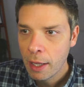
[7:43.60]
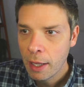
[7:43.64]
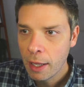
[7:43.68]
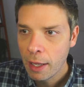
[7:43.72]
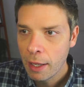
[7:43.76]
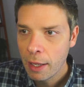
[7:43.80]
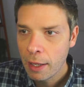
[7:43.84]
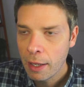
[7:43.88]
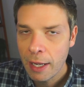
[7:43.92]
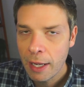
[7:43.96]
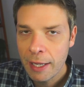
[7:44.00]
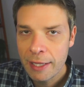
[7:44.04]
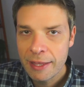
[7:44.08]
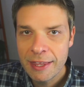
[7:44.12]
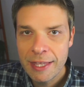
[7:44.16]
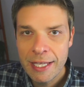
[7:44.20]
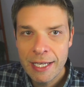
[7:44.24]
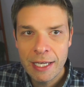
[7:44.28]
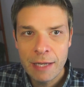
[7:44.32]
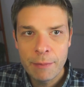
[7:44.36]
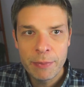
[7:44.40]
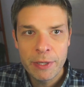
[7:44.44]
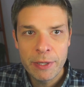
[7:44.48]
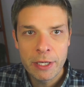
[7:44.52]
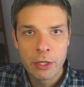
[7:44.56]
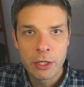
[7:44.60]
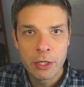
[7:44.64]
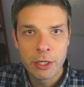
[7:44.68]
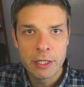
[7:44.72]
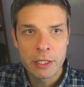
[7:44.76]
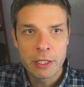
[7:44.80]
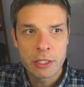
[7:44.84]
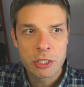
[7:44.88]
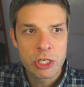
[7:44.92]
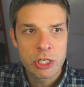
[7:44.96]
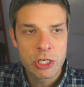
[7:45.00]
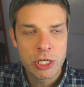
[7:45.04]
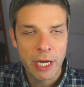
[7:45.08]
I think it'd be good to
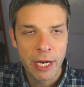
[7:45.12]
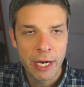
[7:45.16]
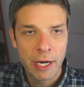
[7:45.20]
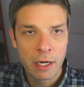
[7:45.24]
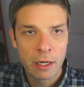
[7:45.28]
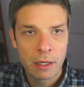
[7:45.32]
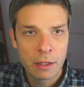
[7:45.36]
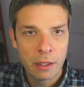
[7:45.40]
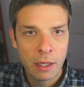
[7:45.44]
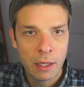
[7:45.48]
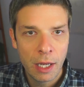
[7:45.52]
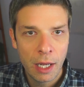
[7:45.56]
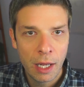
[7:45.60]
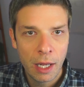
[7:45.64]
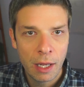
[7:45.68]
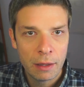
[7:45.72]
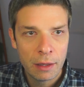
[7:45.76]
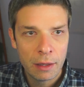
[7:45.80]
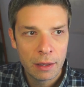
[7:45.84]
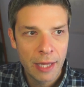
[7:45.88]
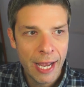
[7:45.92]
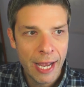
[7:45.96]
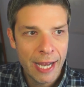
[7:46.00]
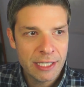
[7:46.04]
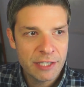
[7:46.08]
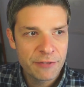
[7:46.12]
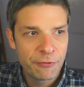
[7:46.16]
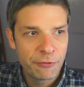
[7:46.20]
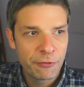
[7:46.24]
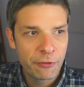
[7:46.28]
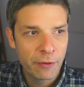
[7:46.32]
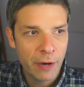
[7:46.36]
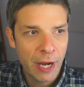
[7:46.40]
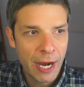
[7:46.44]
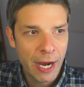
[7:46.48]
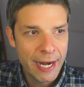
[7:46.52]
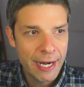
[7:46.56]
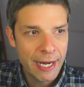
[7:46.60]
share. Last
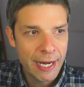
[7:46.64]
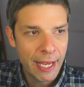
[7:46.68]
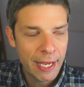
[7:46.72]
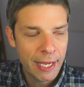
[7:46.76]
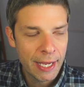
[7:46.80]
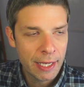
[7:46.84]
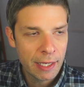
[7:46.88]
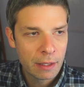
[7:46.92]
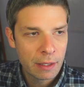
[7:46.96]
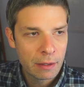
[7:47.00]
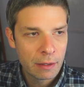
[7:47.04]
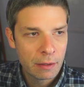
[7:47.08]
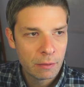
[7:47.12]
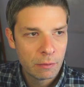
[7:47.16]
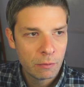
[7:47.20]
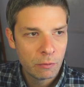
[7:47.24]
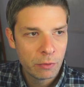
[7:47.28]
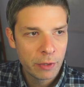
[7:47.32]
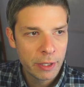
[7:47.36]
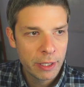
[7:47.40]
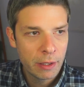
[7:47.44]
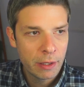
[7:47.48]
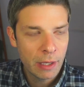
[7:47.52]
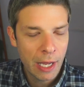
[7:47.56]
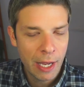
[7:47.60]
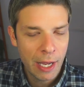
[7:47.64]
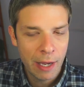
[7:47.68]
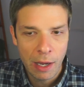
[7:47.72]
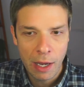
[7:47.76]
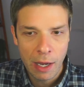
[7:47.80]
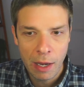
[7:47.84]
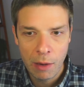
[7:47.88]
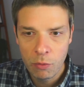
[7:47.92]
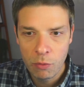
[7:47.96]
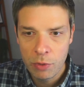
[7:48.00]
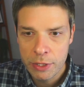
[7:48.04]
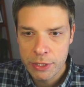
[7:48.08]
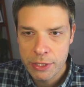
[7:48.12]
Friday, I
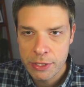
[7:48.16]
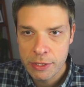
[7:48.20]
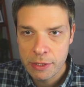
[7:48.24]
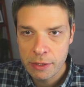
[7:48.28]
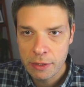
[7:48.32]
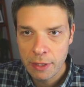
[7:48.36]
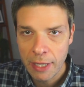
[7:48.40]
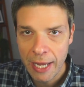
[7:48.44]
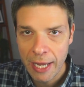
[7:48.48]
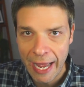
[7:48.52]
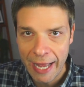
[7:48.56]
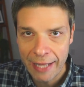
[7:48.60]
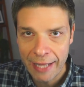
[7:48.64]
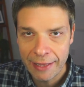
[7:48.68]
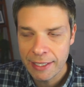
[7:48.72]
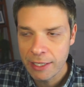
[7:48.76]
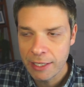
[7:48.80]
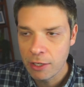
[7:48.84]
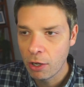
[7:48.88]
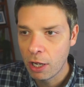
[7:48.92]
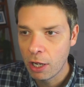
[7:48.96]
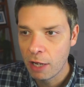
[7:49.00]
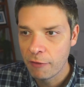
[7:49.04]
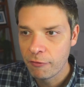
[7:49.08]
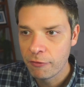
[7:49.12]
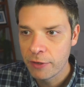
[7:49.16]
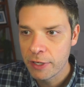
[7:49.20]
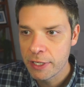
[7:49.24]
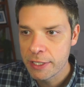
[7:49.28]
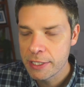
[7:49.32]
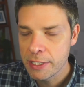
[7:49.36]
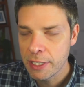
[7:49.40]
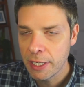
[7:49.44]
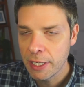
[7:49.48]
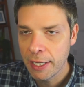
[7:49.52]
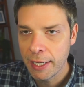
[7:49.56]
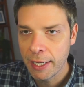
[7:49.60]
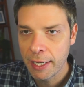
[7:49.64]
was at the office
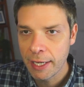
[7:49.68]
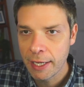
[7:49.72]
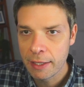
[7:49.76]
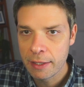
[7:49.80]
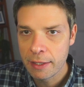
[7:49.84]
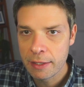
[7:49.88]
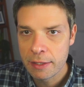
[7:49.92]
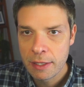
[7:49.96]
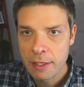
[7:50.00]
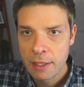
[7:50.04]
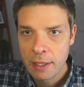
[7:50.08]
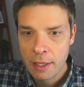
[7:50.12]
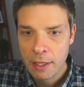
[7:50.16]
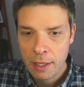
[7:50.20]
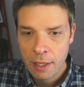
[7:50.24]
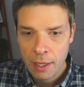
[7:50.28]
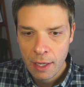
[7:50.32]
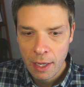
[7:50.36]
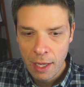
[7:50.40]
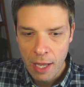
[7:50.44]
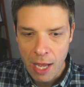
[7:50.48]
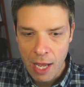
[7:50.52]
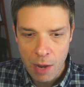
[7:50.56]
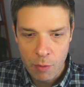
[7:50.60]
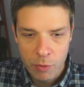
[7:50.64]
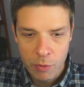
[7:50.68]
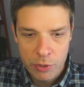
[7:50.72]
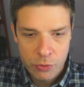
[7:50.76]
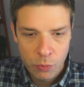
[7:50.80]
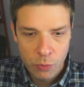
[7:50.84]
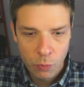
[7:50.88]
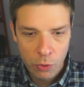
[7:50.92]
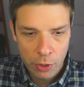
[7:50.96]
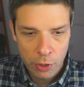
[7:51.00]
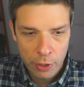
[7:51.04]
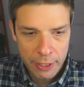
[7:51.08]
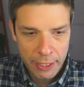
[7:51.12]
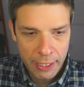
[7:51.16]
and I was
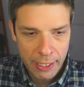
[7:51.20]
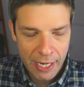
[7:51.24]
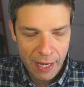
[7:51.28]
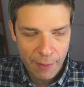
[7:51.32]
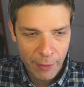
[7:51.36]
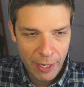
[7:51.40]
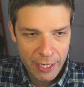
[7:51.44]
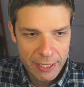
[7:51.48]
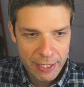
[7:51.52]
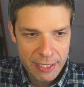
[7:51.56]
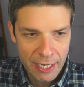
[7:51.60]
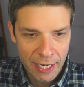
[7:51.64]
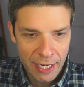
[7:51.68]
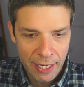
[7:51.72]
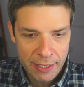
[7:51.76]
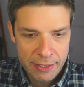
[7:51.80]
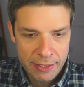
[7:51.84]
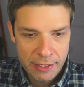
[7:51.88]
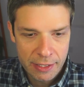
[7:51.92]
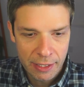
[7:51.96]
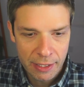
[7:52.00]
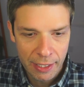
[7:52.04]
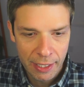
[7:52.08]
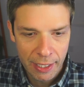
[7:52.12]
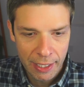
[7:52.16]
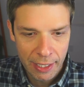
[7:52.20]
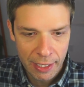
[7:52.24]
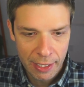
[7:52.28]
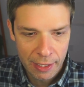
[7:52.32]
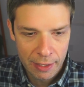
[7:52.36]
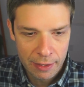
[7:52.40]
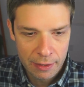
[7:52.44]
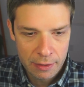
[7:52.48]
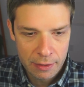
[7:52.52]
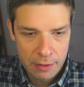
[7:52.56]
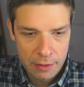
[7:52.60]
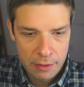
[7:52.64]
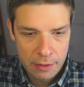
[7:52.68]
working at my desk
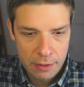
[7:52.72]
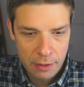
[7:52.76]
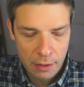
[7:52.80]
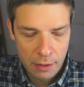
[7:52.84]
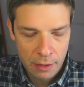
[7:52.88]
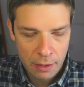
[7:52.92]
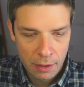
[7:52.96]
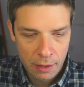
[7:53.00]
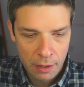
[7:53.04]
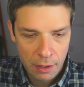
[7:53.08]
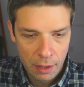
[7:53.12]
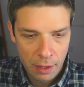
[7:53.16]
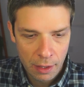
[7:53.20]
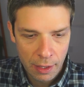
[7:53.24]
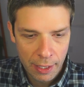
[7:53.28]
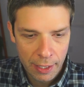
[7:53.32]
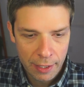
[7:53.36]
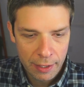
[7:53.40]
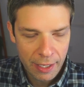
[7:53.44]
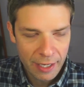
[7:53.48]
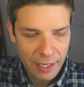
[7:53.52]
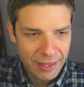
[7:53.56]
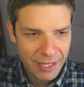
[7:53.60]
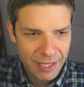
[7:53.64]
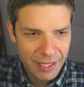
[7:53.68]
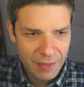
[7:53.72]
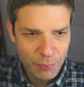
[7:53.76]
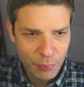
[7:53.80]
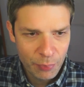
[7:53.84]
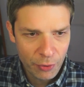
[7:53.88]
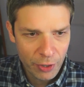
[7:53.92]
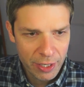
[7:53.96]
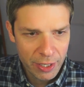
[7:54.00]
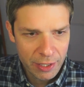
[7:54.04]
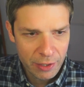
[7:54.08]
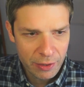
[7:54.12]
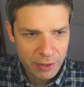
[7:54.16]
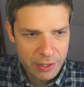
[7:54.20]
and I think
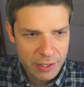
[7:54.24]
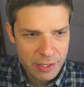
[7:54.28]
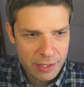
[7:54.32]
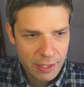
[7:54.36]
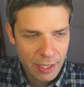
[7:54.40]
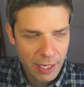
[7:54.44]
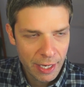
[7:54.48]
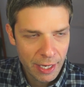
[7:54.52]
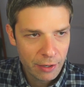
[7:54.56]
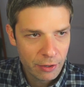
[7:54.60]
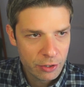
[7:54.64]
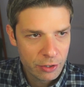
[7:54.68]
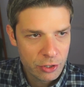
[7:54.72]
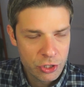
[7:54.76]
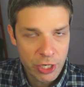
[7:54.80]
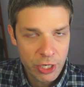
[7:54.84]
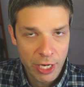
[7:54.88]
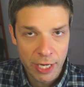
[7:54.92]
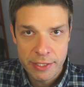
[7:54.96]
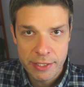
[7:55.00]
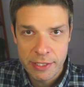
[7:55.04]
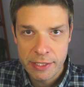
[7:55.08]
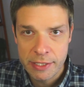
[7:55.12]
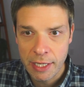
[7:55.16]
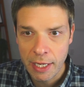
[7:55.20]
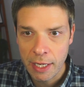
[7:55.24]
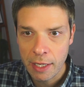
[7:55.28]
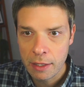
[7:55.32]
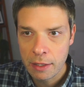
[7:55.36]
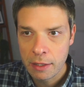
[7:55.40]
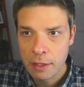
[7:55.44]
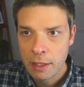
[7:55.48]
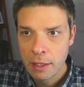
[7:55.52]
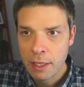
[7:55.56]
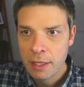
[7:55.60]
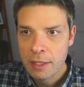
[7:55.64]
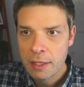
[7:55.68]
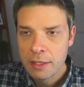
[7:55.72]
Brittany said, or Jess said,
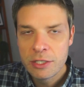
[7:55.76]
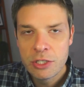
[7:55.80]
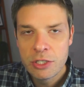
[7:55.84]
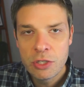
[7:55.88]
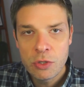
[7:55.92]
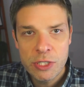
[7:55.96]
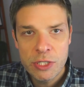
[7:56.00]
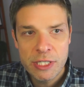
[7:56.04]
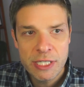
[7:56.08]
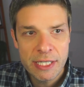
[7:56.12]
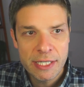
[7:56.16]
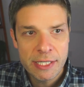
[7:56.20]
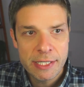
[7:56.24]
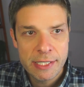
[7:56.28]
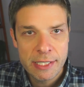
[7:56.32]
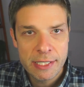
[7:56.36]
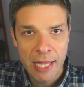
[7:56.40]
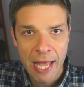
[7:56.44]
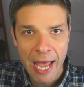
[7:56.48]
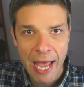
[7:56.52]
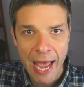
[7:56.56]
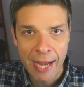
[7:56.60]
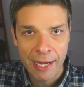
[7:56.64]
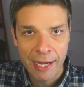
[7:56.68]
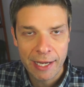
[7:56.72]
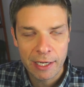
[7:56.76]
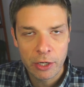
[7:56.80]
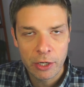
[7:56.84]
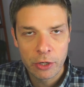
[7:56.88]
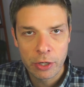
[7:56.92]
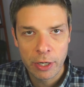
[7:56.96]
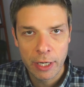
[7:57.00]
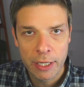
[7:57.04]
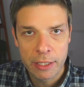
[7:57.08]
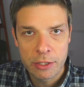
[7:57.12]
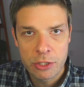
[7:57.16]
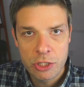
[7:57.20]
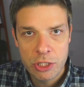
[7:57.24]
did you see Slack in
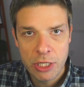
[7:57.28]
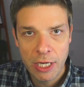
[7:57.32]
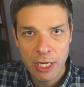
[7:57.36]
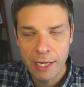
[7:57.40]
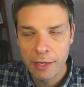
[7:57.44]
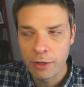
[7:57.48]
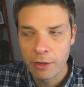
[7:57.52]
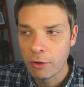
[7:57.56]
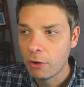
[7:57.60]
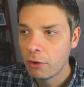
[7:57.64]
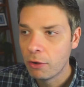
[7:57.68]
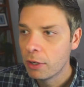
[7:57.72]
Craig's channel?